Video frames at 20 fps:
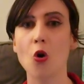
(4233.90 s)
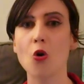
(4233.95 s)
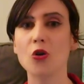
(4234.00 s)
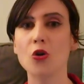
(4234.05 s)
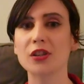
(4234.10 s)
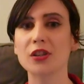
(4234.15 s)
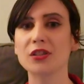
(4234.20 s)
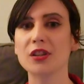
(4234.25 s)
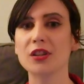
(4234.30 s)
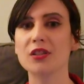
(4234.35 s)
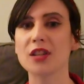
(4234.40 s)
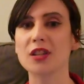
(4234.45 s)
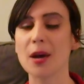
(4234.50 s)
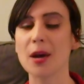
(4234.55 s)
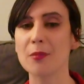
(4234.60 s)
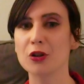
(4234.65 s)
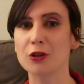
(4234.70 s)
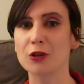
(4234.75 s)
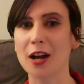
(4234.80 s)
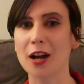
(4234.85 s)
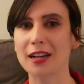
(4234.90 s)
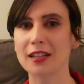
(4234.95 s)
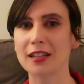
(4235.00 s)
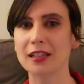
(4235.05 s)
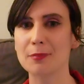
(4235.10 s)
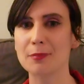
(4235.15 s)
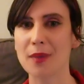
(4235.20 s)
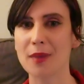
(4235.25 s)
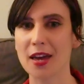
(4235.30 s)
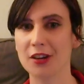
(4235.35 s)
Or is it a
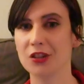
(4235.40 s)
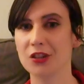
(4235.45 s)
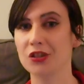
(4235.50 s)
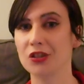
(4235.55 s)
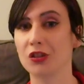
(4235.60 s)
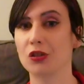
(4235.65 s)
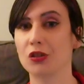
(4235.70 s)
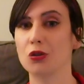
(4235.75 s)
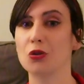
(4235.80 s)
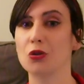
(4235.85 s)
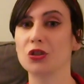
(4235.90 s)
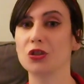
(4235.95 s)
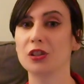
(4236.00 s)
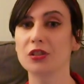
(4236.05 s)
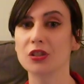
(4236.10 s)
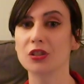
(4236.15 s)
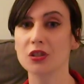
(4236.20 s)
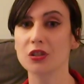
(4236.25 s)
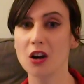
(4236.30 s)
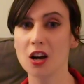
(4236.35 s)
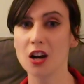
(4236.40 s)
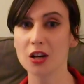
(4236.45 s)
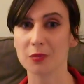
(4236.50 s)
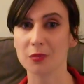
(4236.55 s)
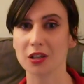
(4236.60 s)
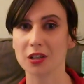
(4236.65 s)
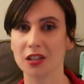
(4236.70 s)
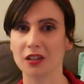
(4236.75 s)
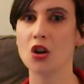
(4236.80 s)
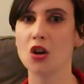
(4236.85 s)
democratically managed socialist
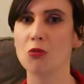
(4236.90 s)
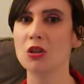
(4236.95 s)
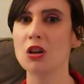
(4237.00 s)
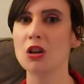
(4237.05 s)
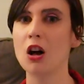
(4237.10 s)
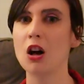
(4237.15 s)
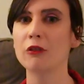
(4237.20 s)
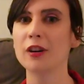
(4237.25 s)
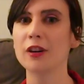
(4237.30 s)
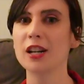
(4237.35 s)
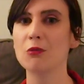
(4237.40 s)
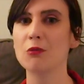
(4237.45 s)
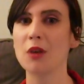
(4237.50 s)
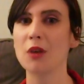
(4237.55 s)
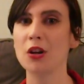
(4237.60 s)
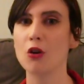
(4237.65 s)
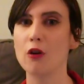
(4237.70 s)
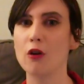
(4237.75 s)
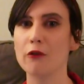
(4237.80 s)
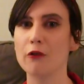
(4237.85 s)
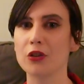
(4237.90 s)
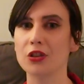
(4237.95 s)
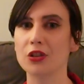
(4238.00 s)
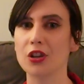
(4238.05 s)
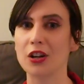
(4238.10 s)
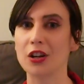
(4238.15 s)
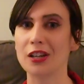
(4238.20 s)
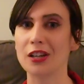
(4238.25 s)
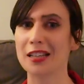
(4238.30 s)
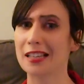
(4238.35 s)
economy? We already went over
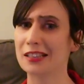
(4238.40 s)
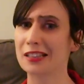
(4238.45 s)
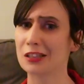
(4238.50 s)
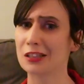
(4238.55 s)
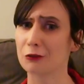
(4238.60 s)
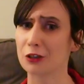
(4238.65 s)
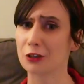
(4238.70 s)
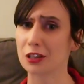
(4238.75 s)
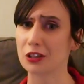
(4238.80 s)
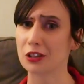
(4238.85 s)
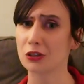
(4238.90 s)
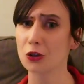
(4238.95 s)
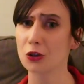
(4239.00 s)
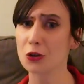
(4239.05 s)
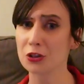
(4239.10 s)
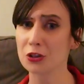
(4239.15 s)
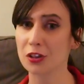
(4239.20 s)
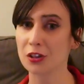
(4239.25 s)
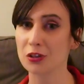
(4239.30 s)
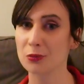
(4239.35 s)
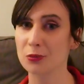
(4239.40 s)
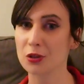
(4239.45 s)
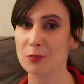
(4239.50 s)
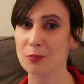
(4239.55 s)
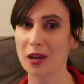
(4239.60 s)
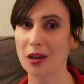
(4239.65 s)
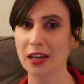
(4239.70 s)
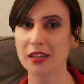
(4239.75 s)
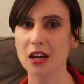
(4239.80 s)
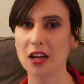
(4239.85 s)
the is it really socialism
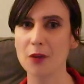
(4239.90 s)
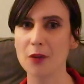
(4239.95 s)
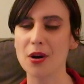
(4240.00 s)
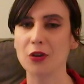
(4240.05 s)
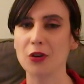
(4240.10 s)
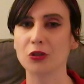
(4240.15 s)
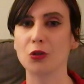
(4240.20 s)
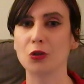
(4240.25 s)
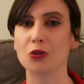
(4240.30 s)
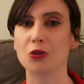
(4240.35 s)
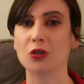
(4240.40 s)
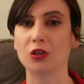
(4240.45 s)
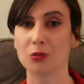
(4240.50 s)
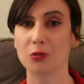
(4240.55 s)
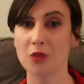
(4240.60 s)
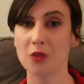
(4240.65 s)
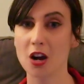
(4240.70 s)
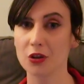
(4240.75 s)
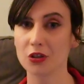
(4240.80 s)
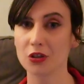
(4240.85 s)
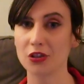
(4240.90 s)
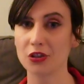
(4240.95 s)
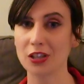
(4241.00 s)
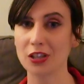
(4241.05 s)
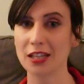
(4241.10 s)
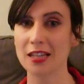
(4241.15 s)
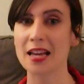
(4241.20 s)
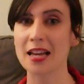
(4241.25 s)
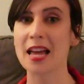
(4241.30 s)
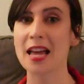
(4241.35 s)
debate about social
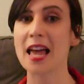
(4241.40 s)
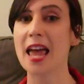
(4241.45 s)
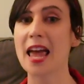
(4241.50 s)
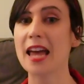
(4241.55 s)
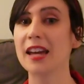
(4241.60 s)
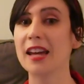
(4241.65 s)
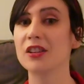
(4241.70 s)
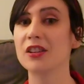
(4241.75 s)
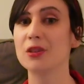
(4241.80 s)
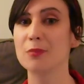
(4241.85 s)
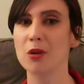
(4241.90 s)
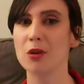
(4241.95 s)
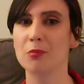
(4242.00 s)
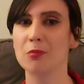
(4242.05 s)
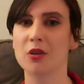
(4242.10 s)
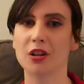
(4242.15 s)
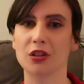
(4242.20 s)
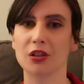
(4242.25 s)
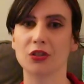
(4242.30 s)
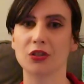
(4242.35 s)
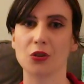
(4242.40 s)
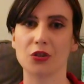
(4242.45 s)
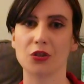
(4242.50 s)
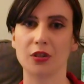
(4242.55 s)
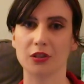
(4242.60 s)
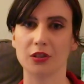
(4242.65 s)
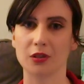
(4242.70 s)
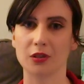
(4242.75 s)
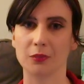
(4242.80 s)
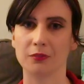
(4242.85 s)
democracy and about market
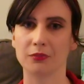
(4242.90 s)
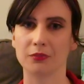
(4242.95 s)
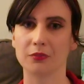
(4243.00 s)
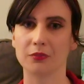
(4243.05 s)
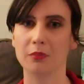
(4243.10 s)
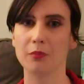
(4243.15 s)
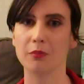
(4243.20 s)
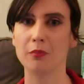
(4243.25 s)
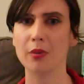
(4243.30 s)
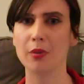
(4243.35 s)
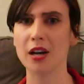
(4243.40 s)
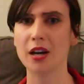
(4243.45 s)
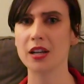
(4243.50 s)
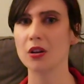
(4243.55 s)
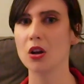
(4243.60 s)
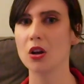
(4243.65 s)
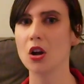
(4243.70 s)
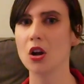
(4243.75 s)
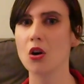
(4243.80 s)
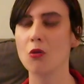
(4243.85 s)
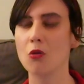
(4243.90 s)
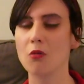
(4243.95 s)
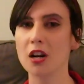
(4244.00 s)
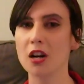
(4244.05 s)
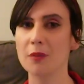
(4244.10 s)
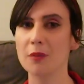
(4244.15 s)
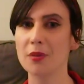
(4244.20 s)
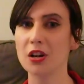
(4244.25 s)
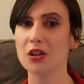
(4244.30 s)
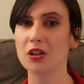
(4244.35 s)
socialism. But
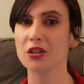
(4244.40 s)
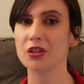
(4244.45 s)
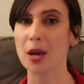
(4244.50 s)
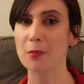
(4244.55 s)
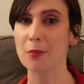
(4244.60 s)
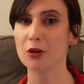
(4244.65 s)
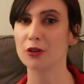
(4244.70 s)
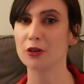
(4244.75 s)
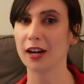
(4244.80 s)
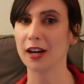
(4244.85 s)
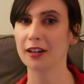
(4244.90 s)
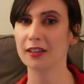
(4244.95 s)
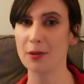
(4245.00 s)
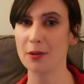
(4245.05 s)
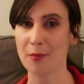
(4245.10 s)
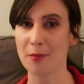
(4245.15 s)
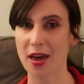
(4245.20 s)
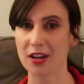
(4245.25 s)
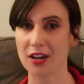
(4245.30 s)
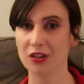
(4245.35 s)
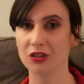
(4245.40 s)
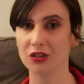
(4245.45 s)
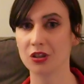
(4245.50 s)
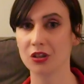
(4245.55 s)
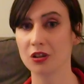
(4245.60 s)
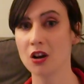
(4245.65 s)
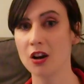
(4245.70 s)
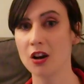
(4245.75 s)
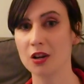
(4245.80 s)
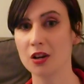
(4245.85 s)
what about a democratically managed
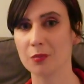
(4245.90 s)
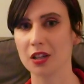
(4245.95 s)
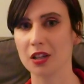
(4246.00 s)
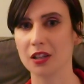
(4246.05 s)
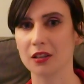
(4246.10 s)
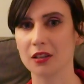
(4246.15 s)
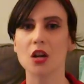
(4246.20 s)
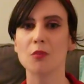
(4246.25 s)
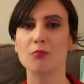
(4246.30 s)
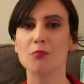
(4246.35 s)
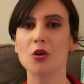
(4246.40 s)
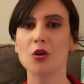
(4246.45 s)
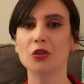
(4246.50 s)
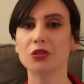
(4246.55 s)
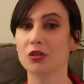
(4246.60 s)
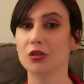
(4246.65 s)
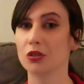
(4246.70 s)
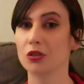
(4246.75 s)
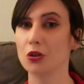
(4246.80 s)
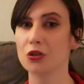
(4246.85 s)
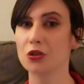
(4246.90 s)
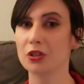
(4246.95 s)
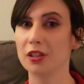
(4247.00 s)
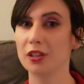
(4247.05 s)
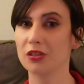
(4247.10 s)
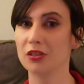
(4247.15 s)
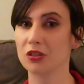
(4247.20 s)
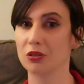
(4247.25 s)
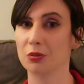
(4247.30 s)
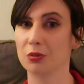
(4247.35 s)
economy? Most
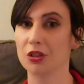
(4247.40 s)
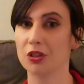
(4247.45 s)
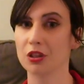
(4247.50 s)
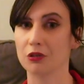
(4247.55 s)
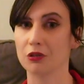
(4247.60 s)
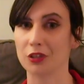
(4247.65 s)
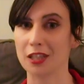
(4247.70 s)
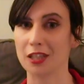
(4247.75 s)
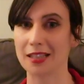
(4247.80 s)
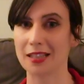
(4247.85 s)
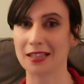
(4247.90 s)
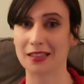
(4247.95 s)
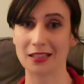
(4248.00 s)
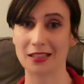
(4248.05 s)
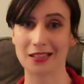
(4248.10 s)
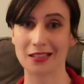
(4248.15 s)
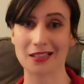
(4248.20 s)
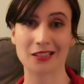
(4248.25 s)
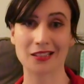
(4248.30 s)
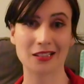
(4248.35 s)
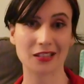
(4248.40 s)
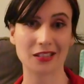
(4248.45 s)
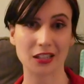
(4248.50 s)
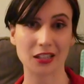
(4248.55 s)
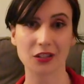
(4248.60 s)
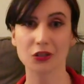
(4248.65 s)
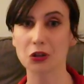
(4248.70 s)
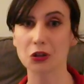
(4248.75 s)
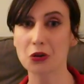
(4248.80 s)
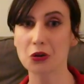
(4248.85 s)
socialists would agree that this is
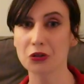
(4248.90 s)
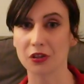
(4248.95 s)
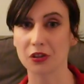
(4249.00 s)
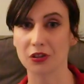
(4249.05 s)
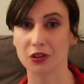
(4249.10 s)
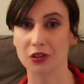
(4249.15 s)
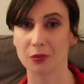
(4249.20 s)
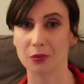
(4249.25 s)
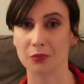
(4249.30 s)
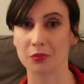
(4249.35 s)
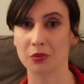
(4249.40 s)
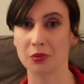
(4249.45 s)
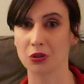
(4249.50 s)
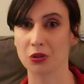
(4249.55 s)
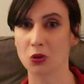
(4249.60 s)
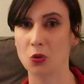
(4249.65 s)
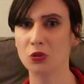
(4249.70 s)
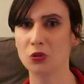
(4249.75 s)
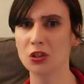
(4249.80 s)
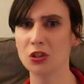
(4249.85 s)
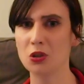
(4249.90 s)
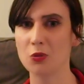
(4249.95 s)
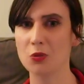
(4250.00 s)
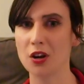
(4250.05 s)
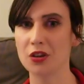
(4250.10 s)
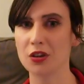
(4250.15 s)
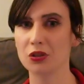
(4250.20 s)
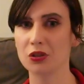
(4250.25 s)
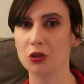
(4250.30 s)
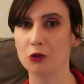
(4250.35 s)
indeed socialism. The only
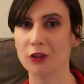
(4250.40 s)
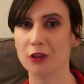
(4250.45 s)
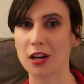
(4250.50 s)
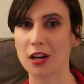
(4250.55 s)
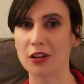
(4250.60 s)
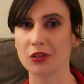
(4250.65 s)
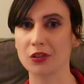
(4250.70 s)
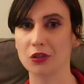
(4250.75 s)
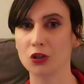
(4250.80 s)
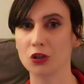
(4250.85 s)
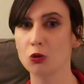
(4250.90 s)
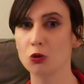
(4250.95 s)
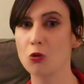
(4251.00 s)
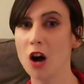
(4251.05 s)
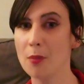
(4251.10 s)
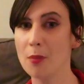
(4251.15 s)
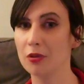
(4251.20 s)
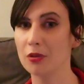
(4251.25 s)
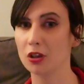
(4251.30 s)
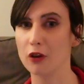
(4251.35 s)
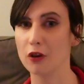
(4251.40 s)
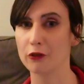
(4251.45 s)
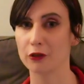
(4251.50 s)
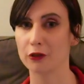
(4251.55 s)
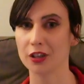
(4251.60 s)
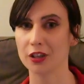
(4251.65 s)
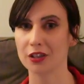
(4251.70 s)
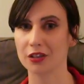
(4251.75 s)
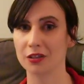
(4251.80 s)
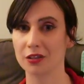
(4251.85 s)
ones who raise a squabble
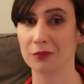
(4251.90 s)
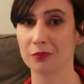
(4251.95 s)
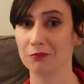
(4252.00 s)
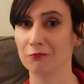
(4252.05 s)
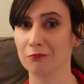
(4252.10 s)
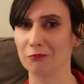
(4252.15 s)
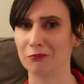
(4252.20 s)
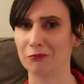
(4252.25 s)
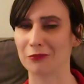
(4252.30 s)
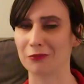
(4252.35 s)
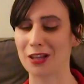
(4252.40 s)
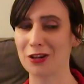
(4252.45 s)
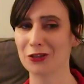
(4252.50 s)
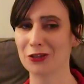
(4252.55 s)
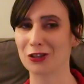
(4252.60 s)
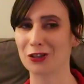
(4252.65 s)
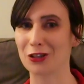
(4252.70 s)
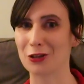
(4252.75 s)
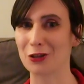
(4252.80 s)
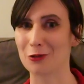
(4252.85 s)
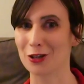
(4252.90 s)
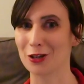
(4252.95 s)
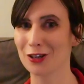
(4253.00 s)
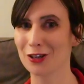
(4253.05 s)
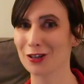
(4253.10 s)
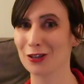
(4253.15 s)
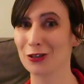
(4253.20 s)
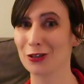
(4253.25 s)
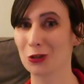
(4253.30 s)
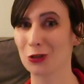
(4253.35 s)
over it, there's a good
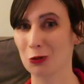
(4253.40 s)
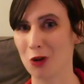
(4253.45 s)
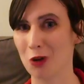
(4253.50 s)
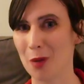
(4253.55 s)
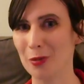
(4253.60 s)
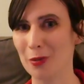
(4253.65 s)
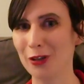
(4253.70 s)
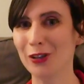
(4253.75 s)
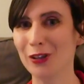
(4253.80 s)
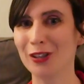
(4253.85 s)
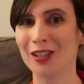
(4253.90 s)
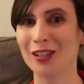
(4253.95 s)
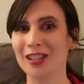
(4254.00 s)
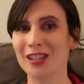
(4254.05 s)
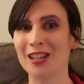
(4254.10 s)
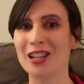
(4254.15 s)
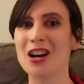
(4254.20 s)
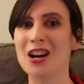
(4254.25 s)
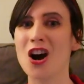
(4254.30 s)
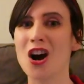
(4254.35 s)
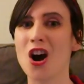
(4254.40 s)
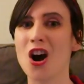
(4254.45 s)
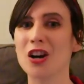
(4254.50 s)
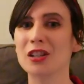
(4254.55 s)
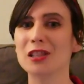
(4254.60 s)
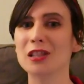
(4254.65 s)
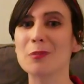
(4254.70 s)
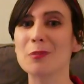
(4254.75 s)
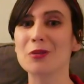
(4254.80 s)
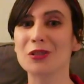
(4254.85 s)
word, squabble, are
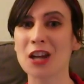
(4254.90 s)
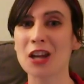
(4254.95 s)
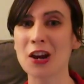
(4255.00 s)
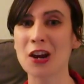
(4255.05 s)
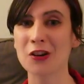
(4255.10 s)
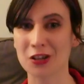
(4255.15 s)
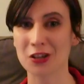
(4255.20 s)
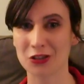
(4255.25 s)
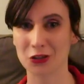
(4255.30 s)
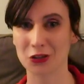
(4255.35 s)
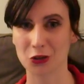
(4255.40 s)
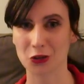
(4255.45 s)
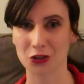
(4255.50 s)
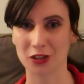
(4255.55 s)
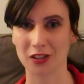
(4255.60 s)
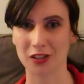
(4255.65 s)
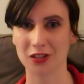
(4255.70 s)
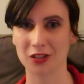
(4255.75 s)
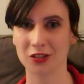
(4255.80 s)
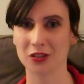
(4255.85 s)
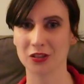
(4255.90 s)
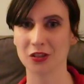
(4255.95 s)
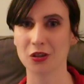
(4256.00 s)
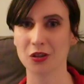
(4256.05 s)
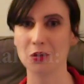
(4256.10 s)
libertarian socialists